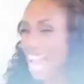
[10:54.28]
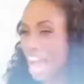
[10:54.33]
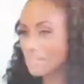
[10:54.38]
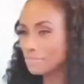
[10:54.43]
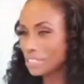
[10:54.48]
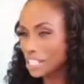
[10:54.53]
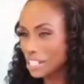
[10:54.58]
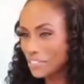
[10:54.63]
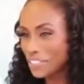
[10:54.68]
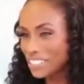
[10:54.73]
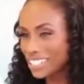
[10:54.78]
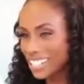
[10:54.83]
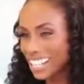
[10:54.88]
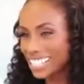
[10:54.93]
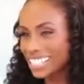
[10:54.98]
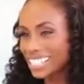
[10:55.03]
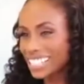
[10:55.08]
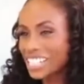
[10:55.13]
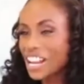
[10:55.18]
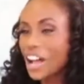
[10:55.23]
doing a fitness
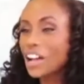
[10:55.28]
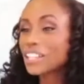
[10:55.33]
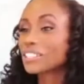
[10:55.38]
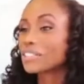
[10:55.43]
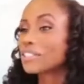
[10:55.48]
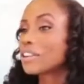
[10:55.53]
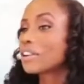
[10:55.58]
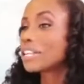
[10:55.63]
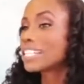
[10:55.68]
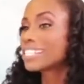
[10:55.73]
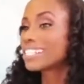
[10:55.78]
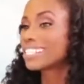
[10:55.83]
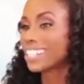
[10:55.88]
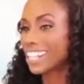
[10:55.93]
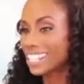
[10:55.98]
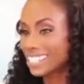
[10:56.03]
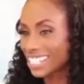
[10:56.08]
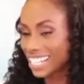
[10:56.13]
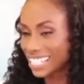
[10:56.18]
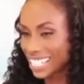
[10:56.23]
tour in China.
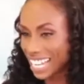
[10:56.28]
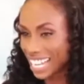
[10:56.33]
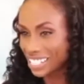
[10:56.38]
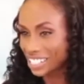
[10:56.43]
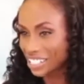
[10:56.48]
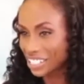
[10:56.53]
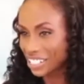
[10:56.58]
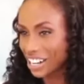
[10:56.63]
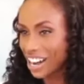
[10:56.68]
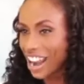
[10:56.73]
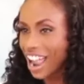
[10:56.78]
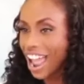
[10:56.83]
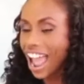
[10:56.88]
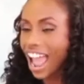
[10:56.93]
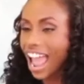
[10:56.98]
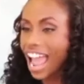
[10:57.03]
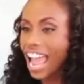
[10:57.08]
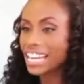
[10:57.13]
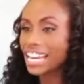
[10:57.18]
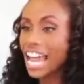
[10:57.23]
Like I'll go
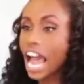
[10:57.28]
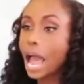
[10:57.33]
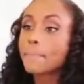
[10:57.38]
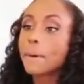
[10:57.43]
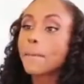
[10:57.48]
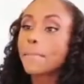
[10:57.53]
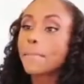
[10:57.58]
there and do that. I'll